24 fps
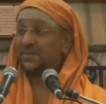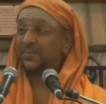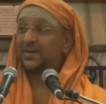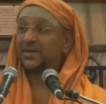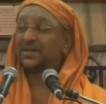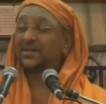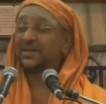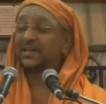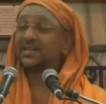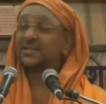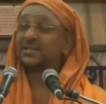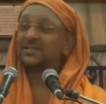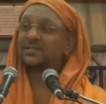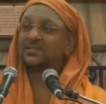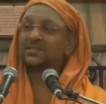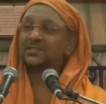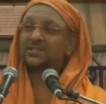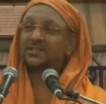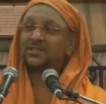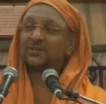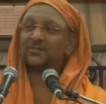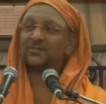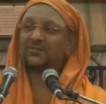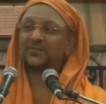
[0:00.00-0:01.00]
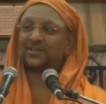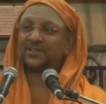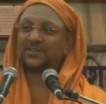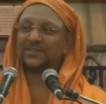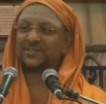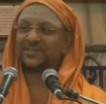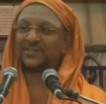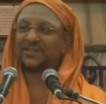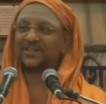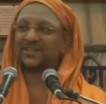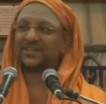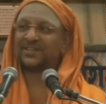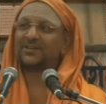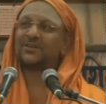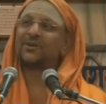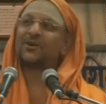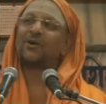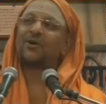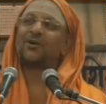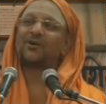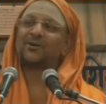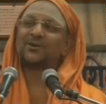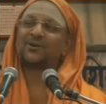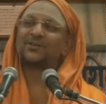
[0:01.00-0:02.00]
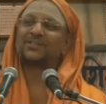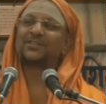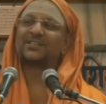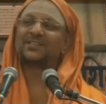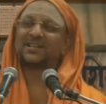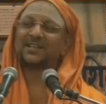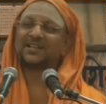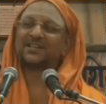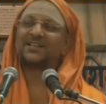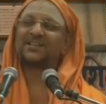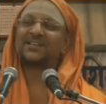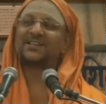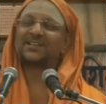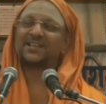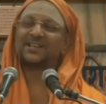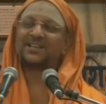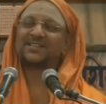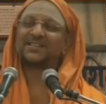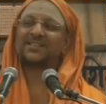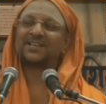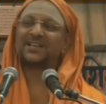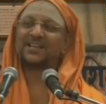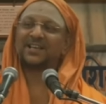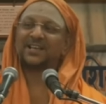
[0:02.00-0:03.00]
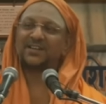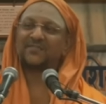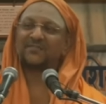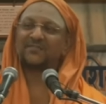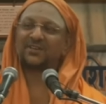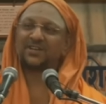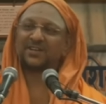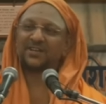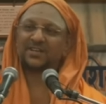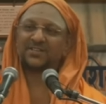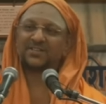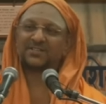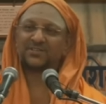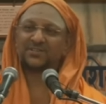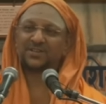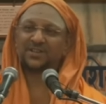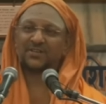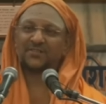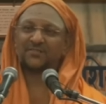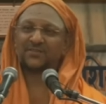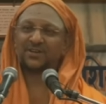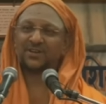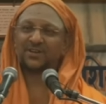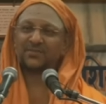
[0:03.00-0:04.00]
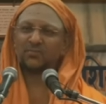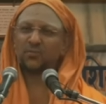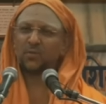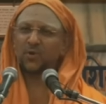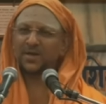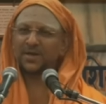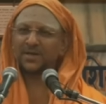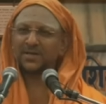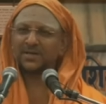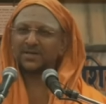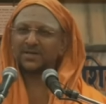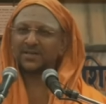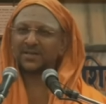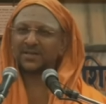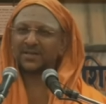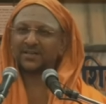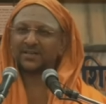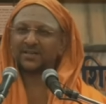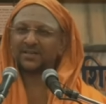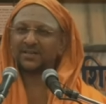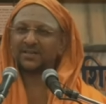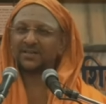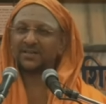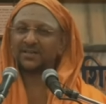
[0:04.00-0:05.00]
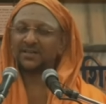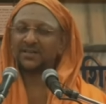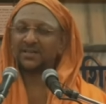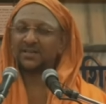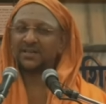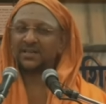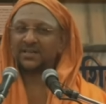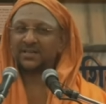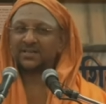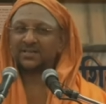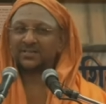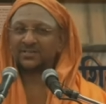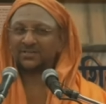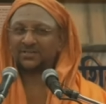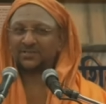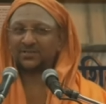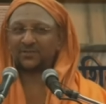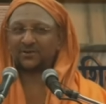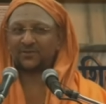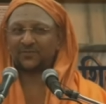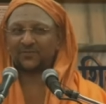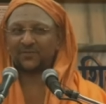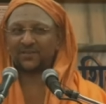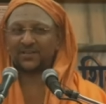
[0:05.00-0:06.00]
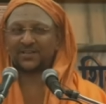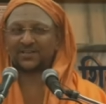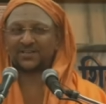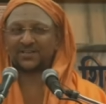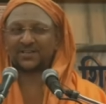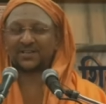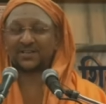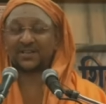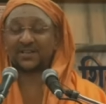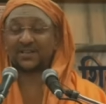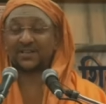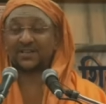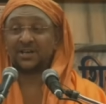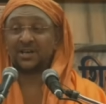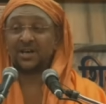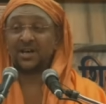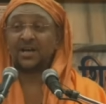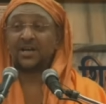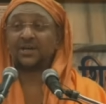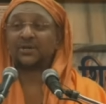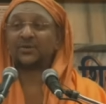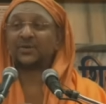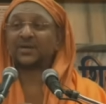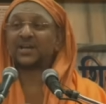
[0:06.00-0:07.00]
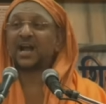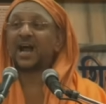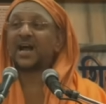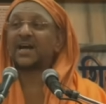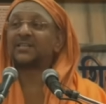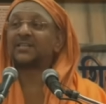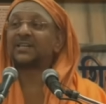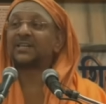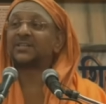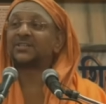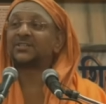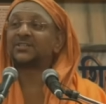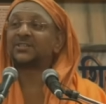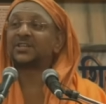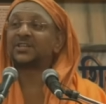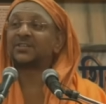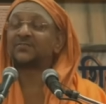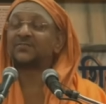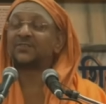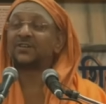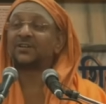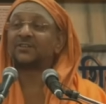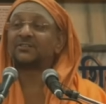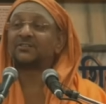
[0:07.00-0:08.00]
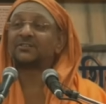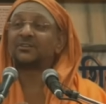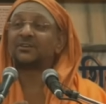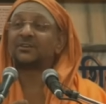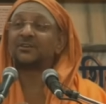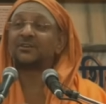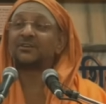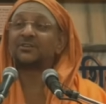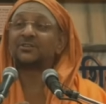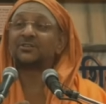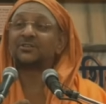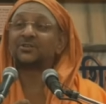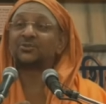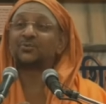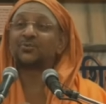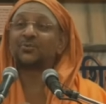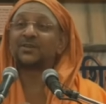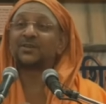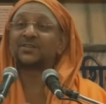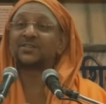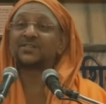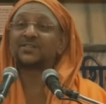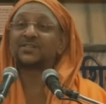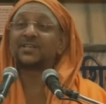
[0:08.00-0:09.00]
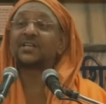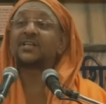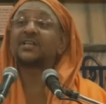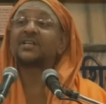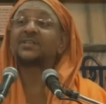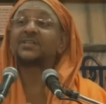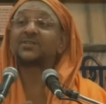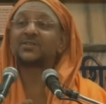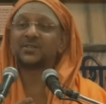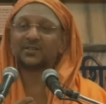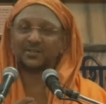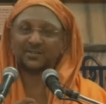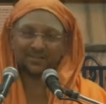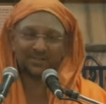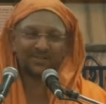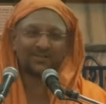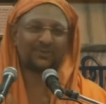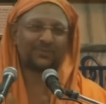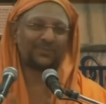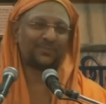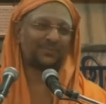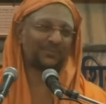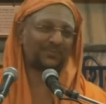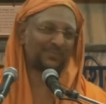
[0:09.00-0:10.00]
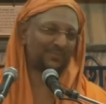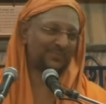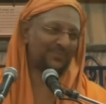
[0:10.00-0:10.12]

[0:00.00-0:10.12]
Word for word: But instead of listening, constantly listening every day, Shravana, one day, instead of listening, your attention will turn towards the listener.